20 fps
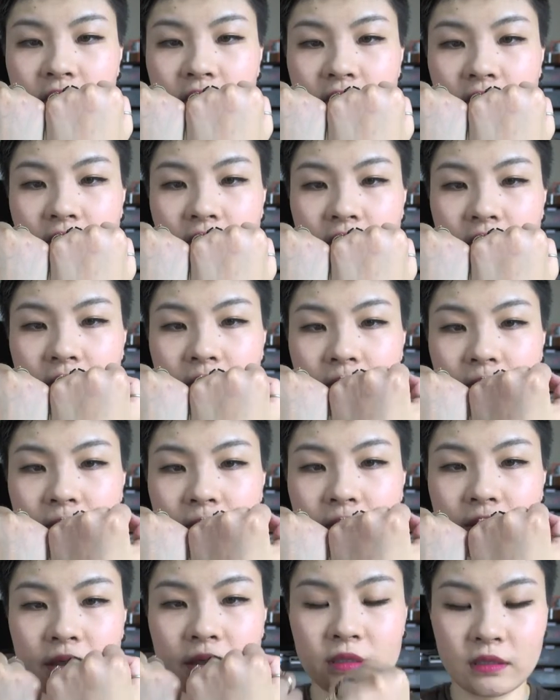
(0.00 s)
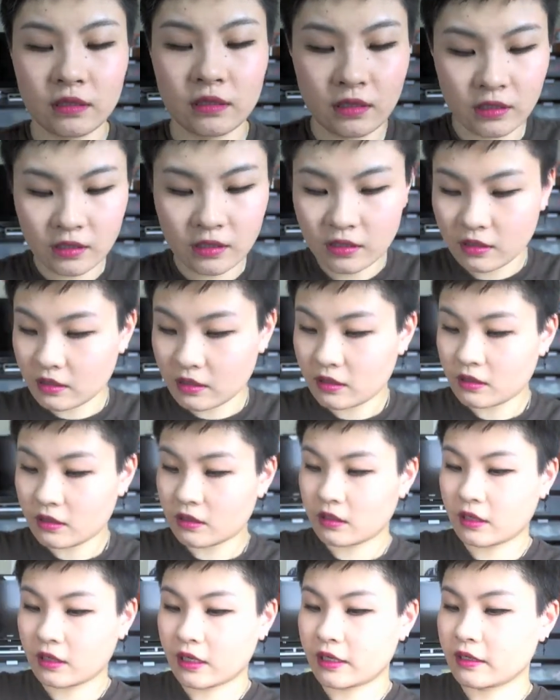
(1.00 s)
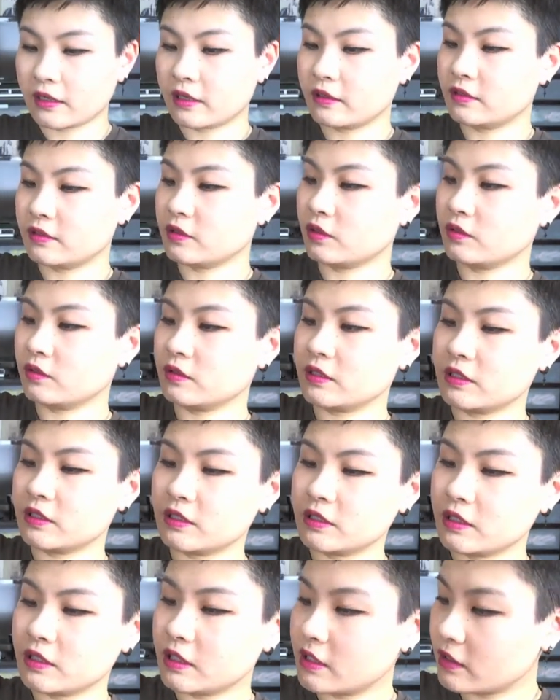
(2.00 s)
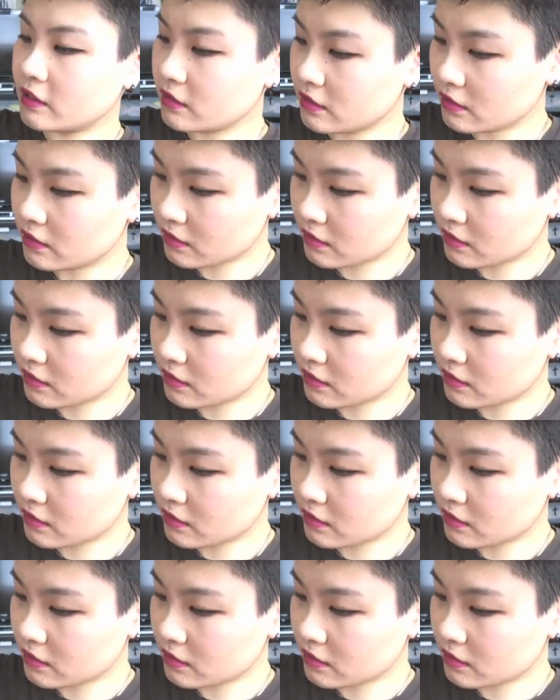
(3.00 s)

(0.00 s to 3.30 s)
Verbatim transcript: um, but I can totally see it.